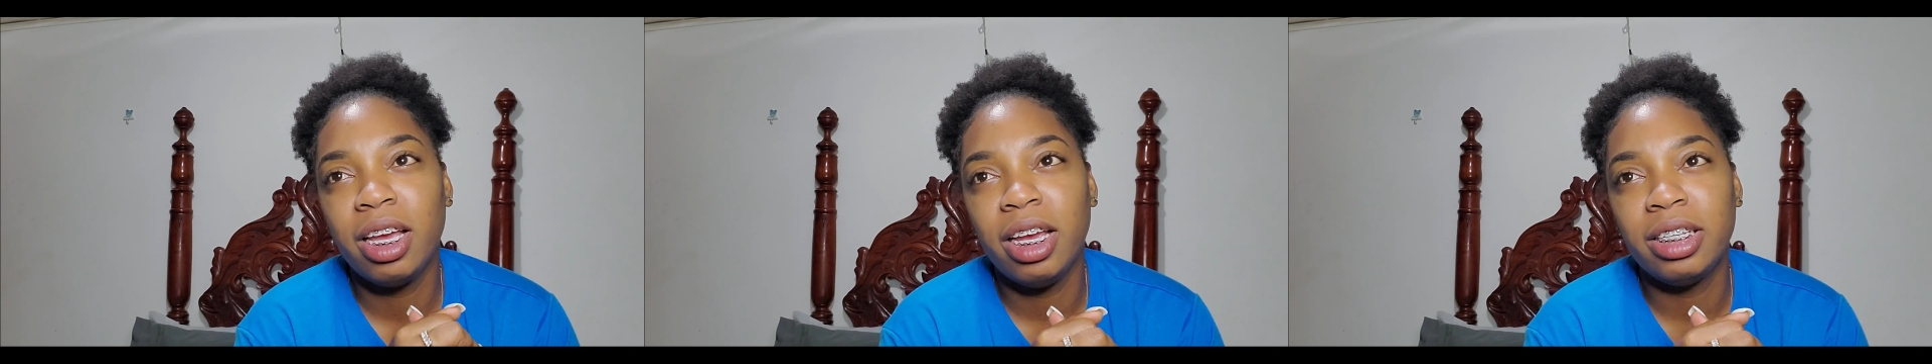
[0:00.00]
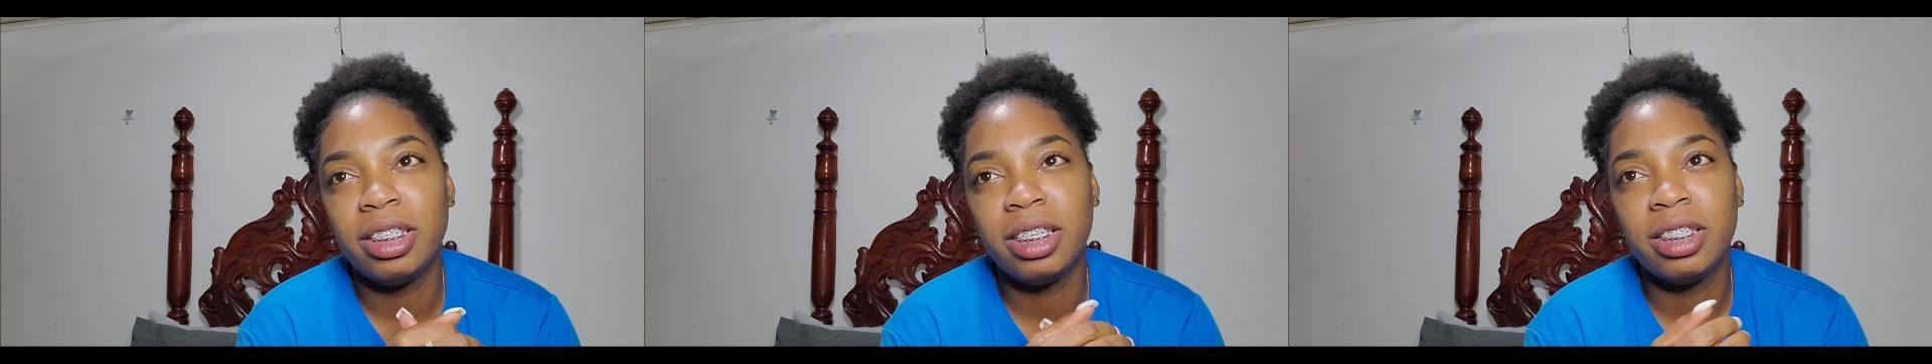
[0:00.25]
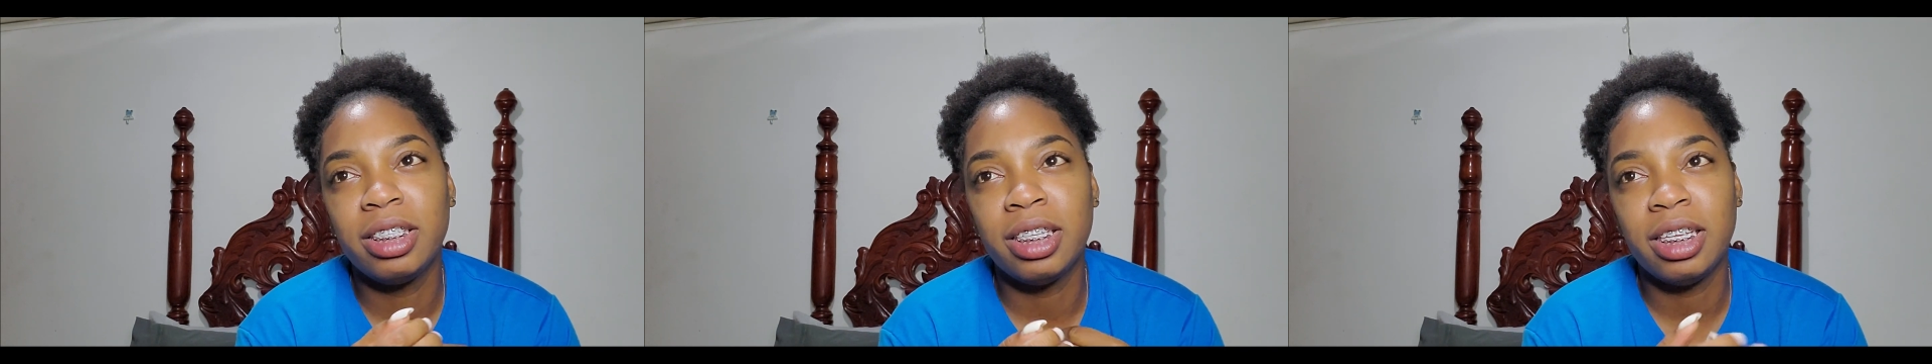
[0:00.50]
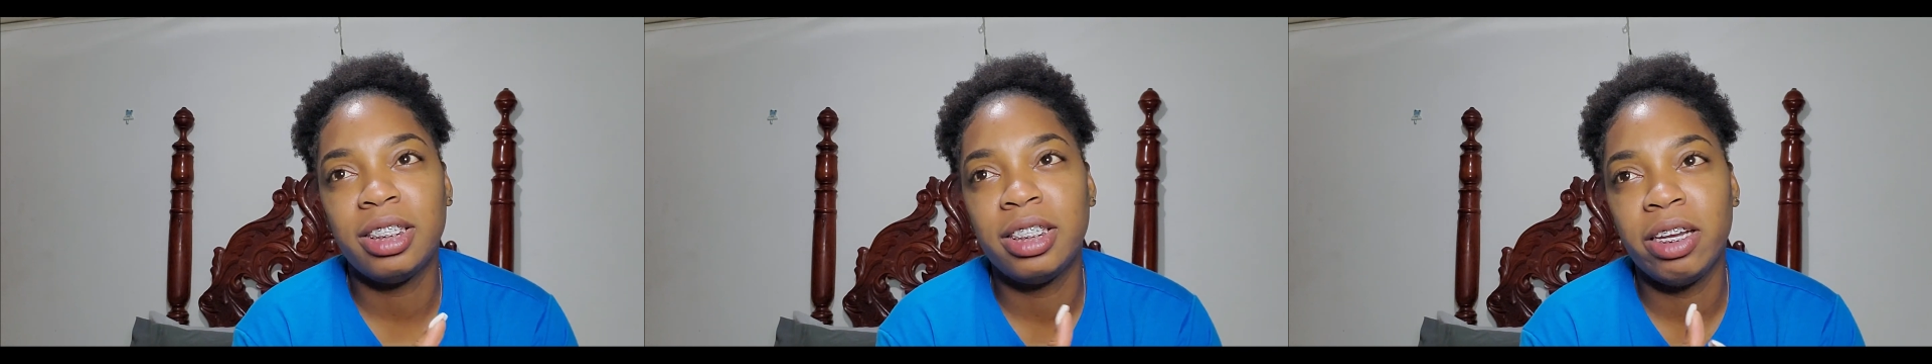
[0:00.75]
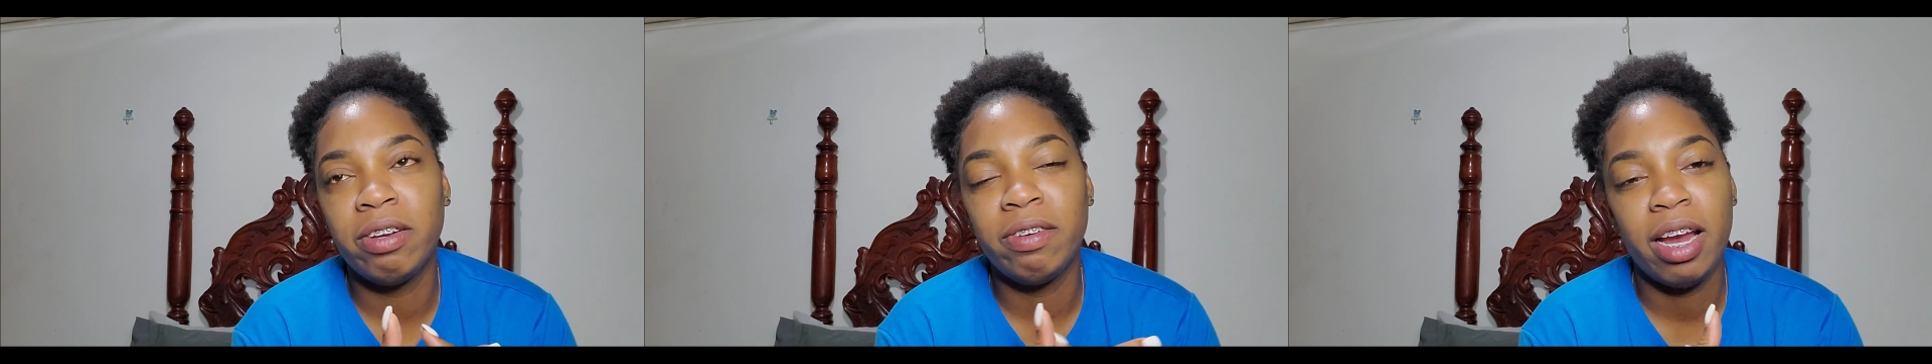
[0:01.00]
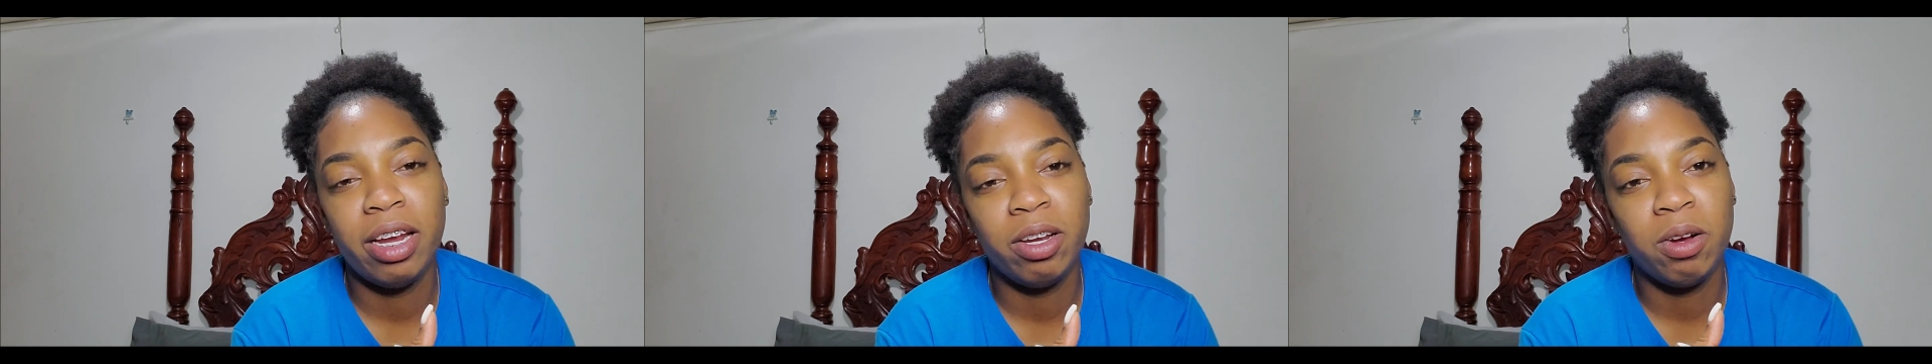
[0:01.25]
it is necessary
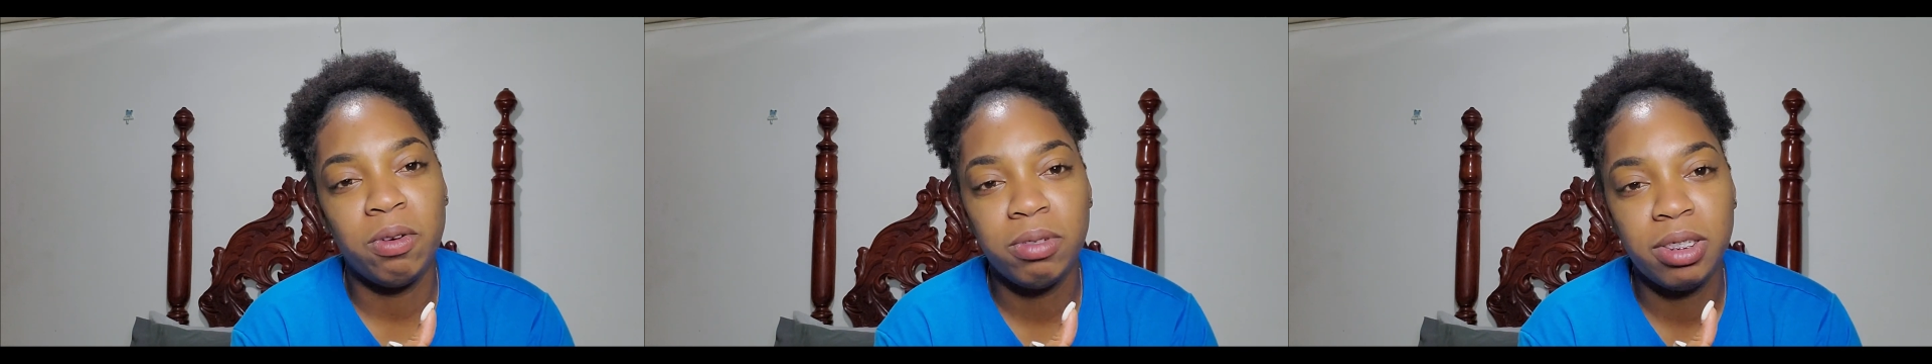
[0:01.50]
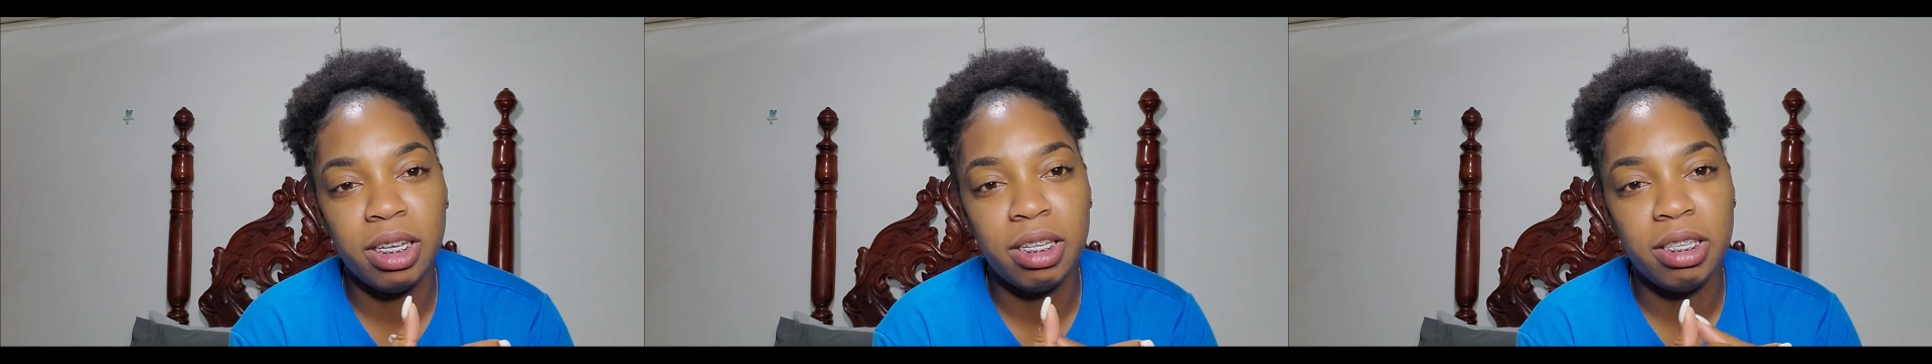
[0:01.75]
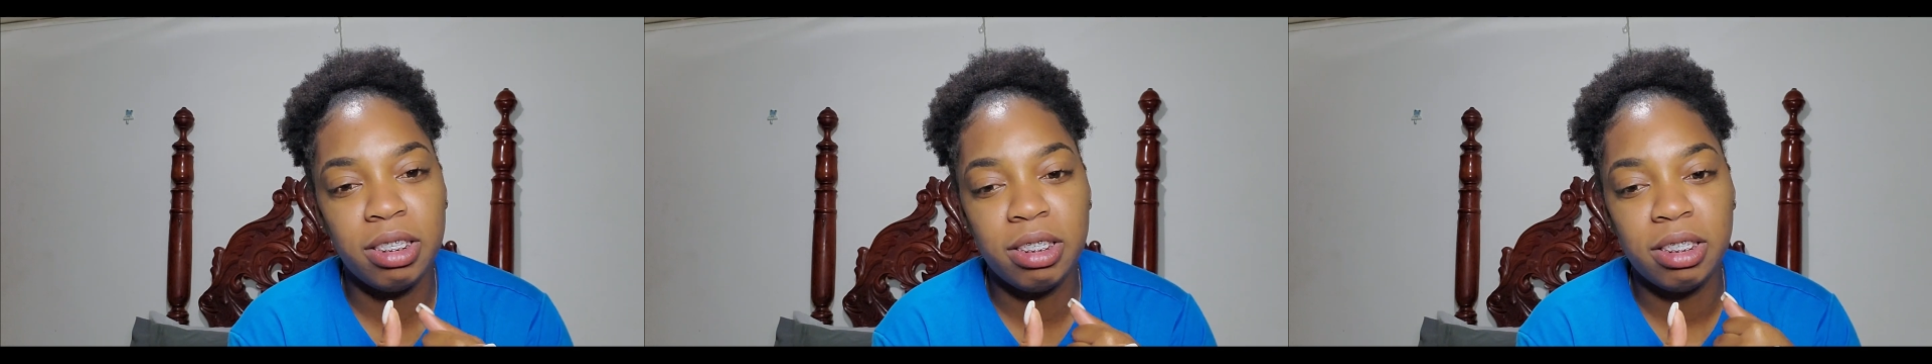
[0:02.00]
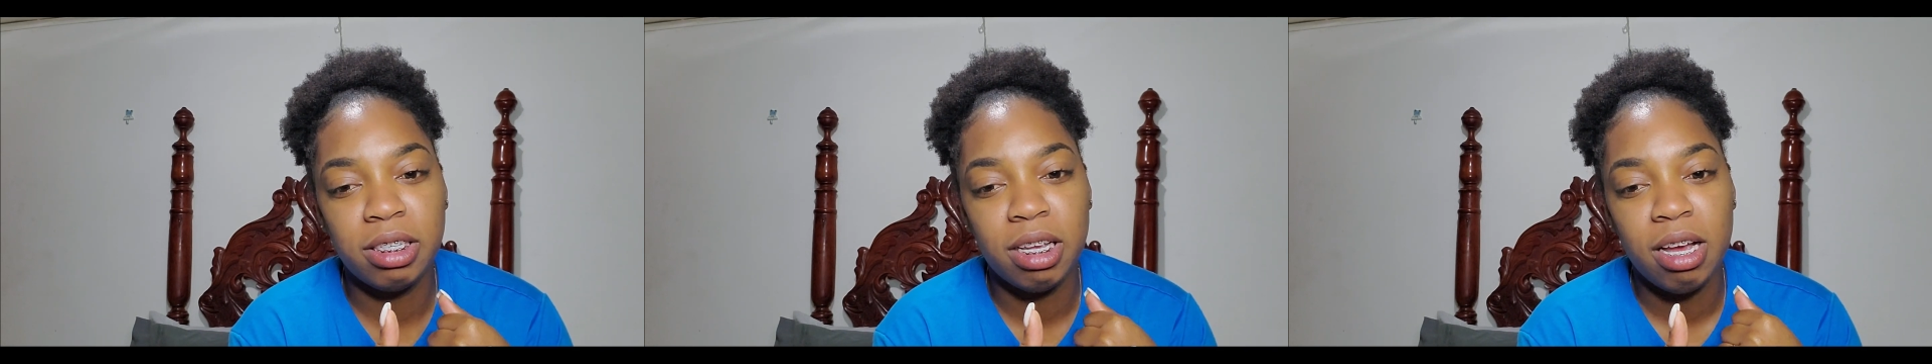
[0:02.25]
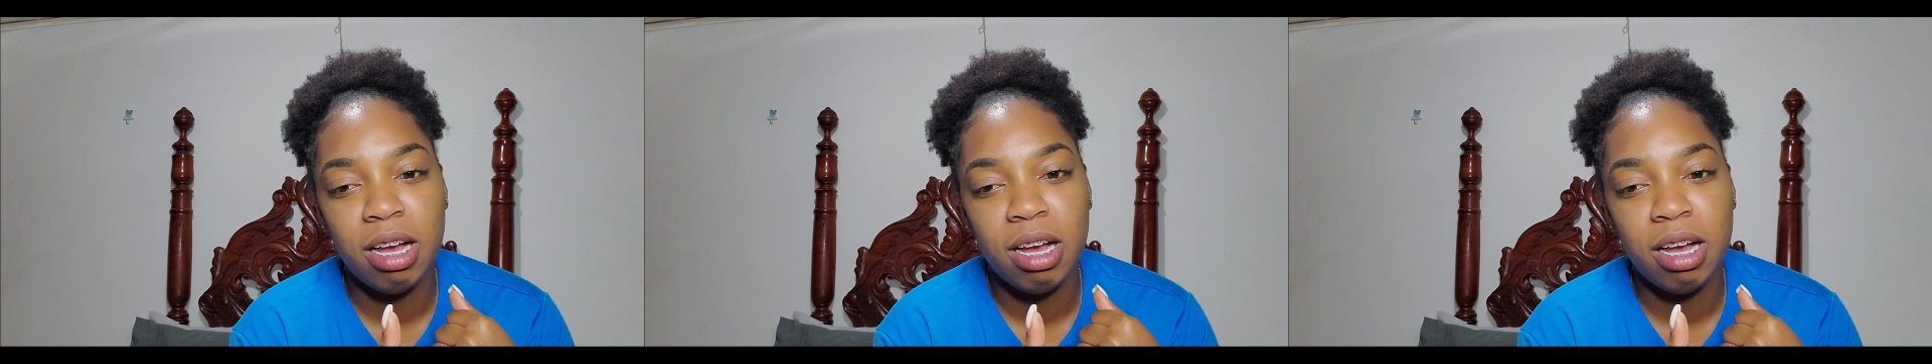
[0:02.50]
right now since